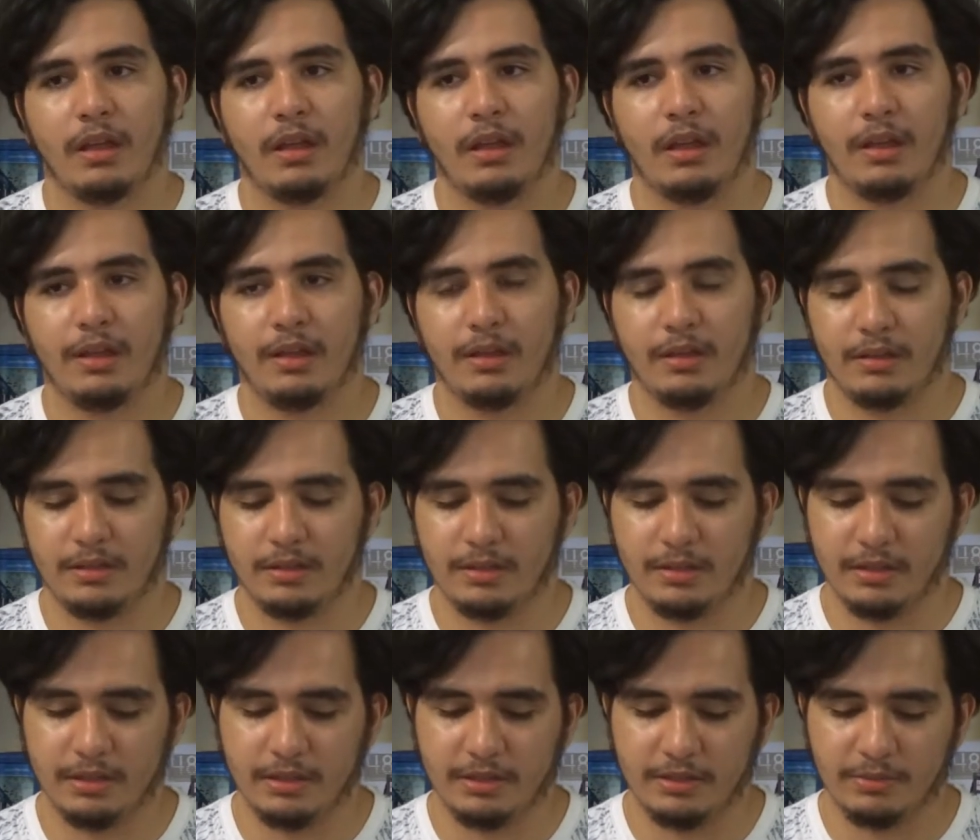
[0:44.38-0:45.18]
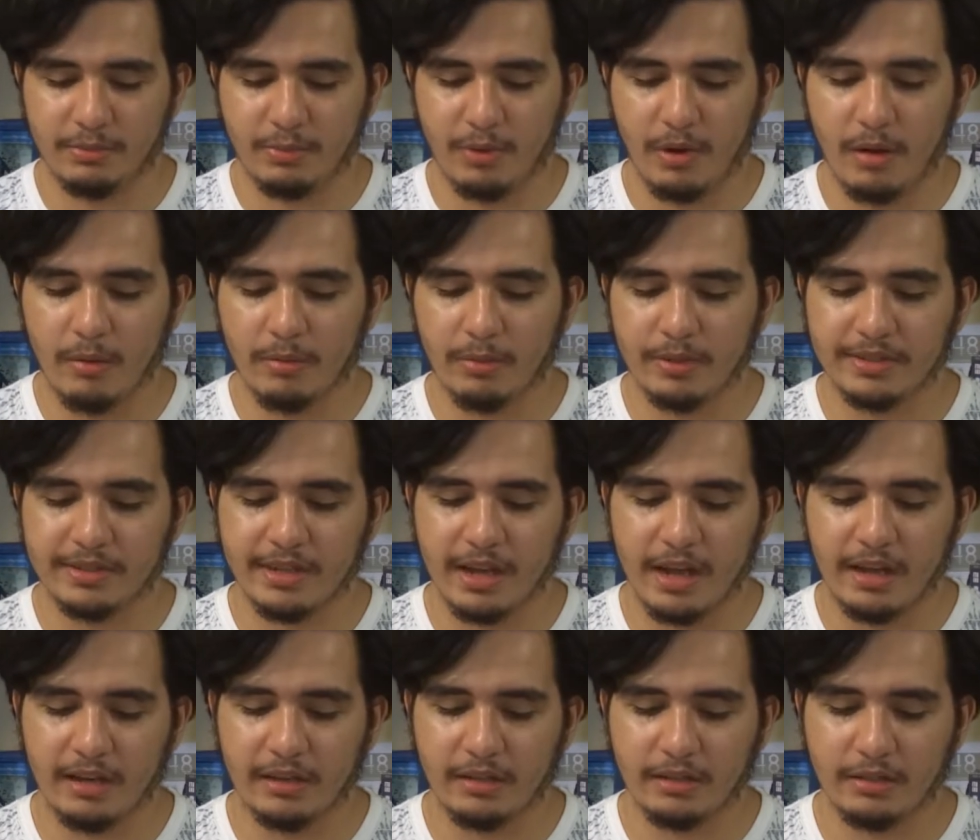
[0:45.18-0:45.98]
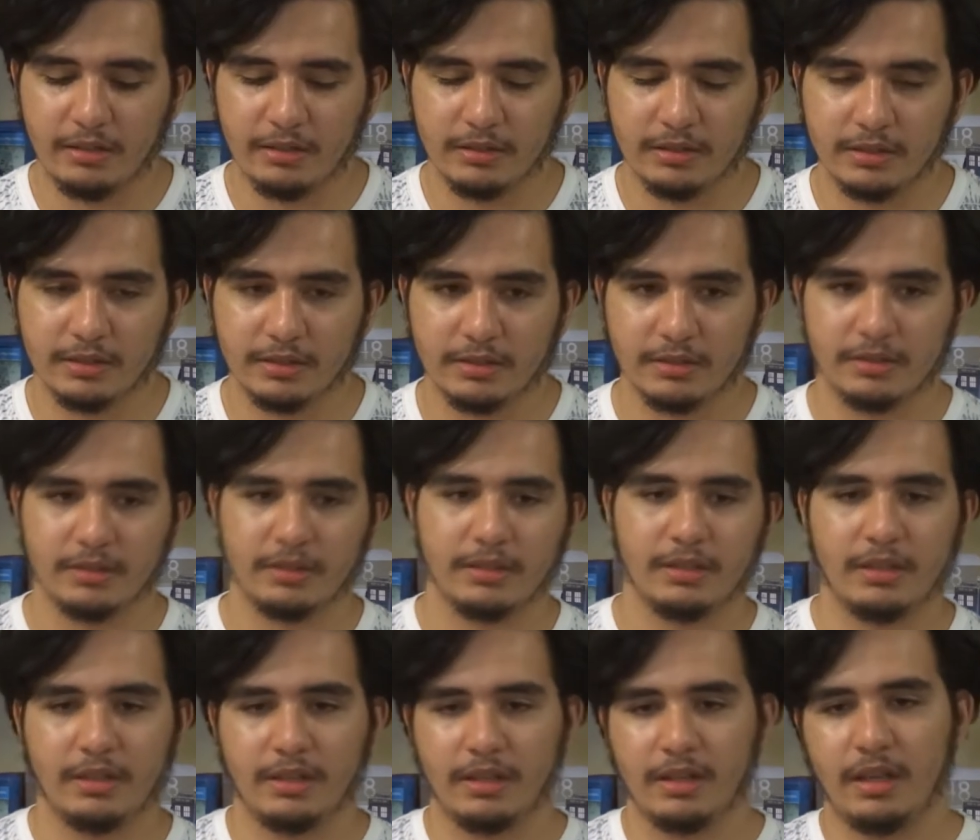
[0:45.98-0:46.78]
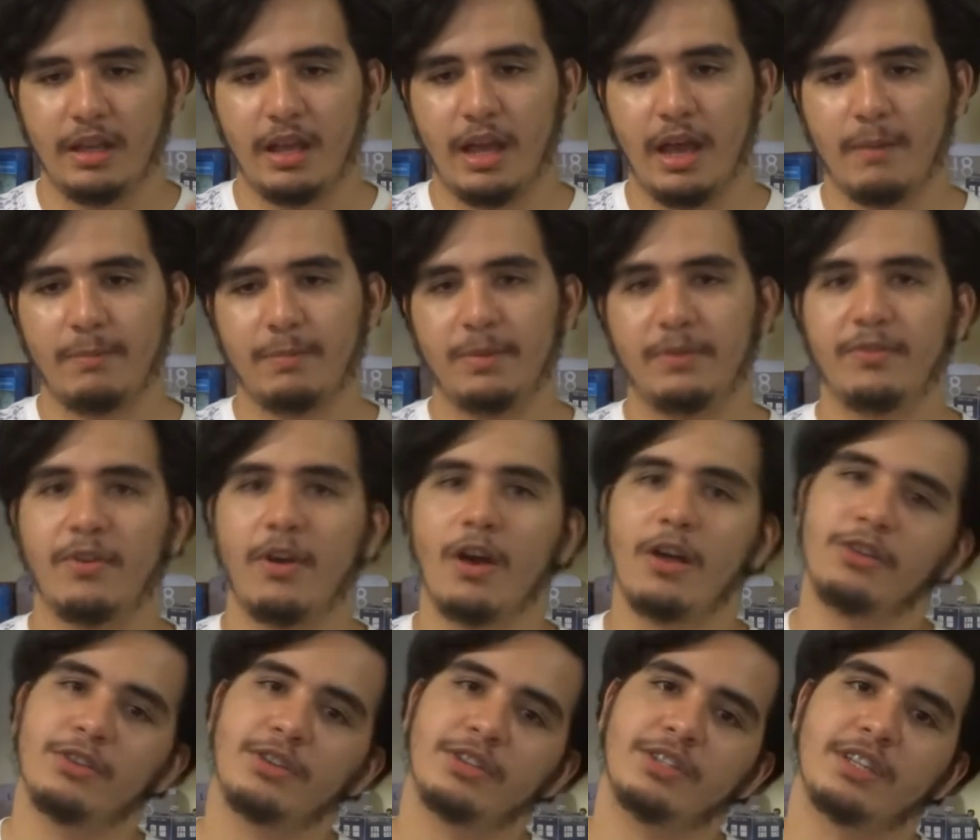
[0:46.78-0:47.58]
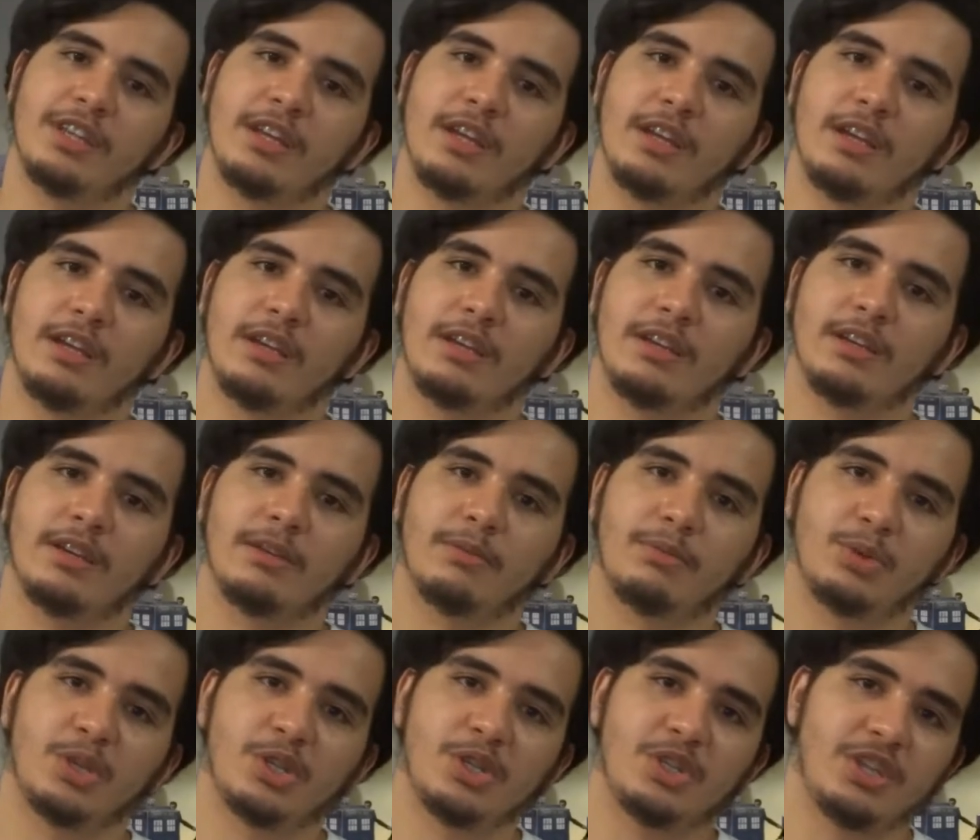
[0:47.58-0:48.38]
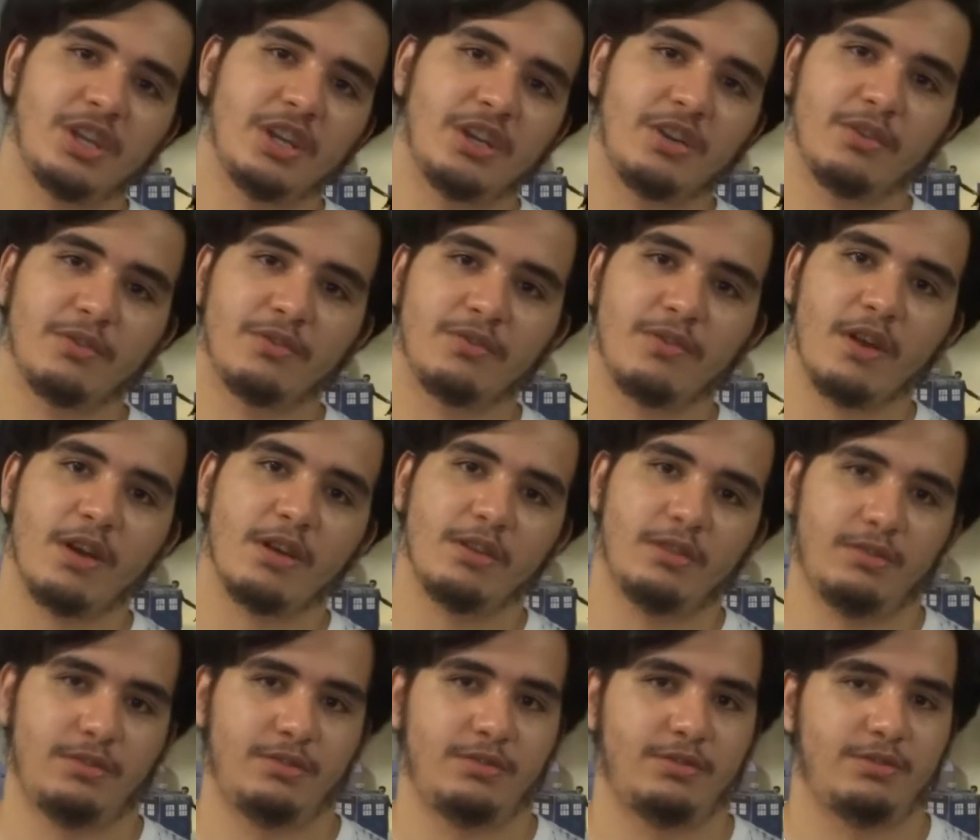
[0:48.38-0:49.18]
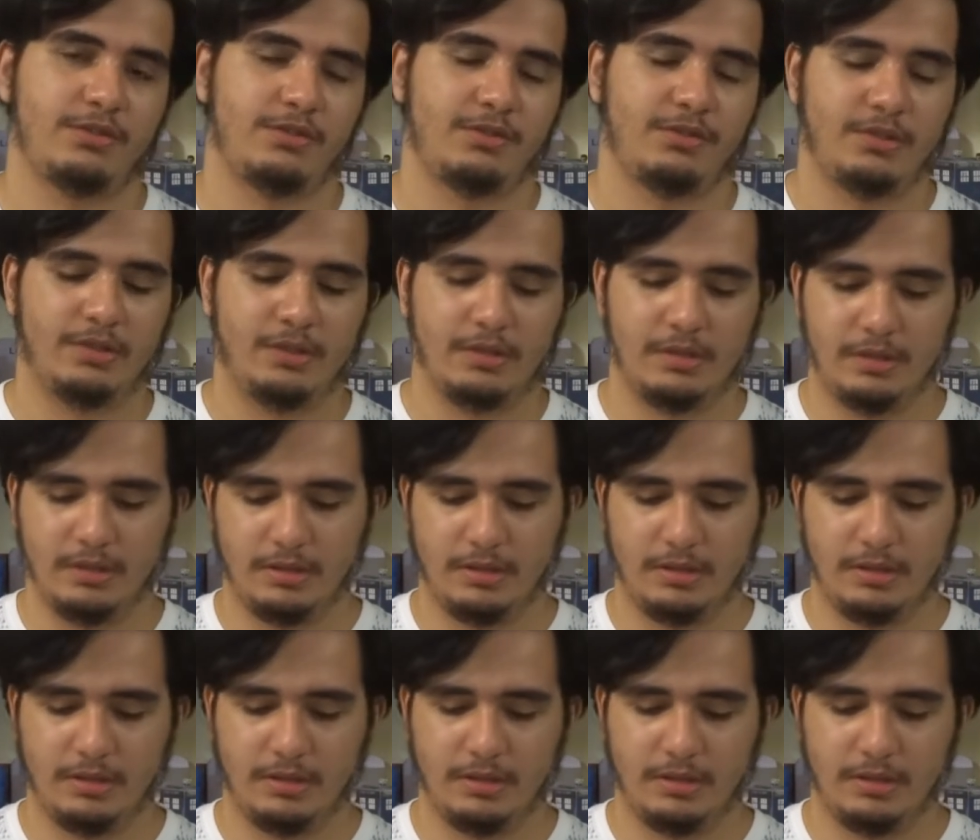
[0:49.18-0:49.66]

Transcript: And it's probably titled Happy Father's Day, Appreciate Your Fathers.